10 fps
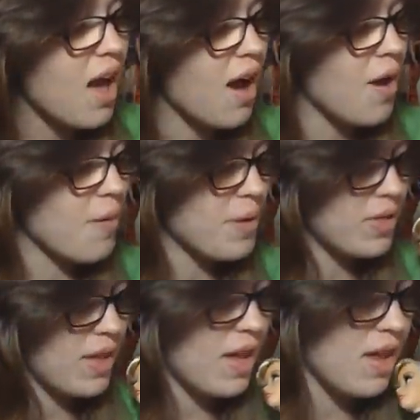Um,
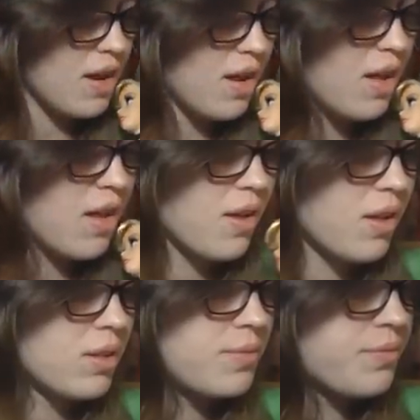and then
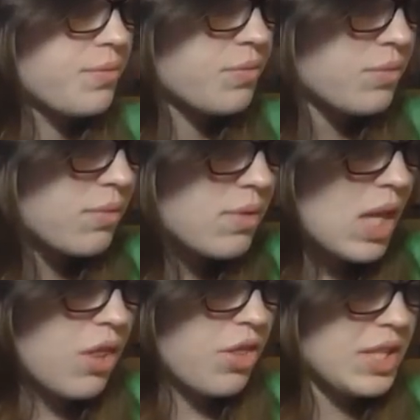
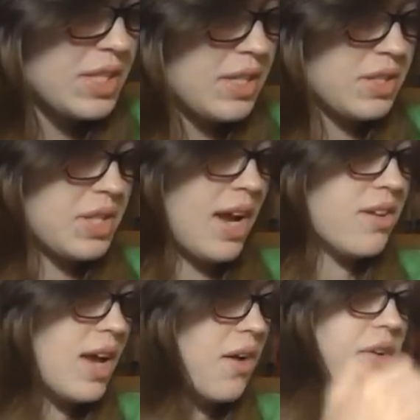this is
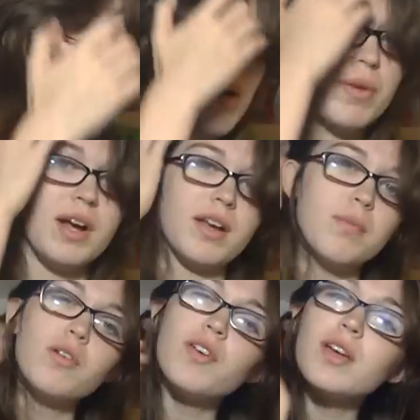tied down. I'm probably not going
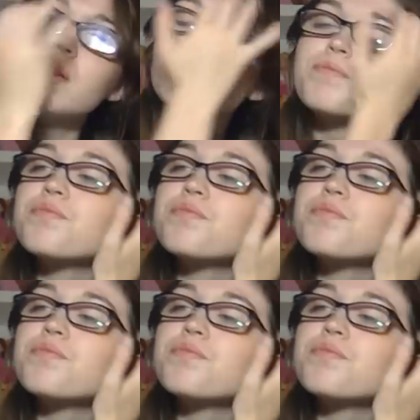to move it.